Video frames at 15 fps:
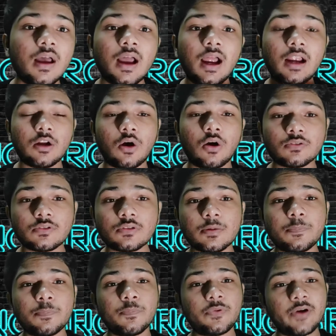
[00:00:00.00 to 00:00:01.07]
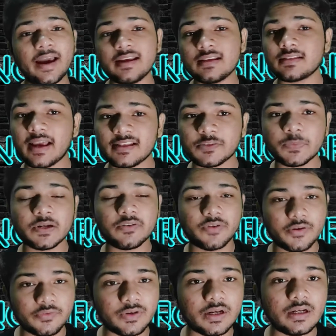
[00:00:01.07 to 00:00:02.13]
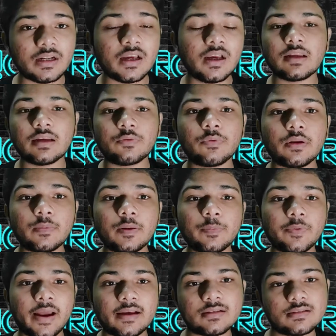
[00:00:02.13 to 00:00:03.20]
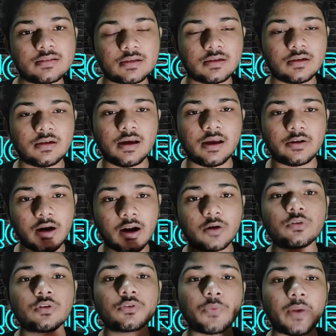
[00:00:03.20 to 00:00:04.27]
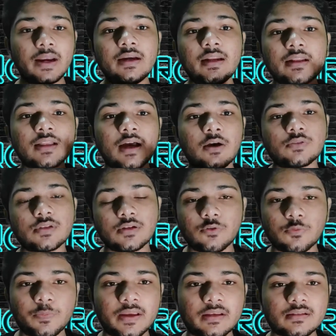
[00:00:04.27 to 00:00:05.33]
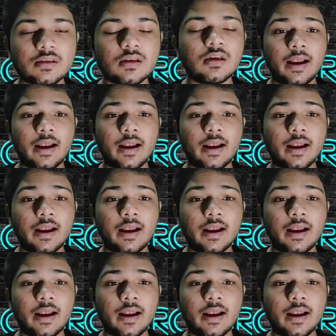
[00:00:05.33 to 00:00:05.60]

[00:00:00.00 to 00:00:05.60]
And also the price has been revealed, it will be priced around 20,000 rupees.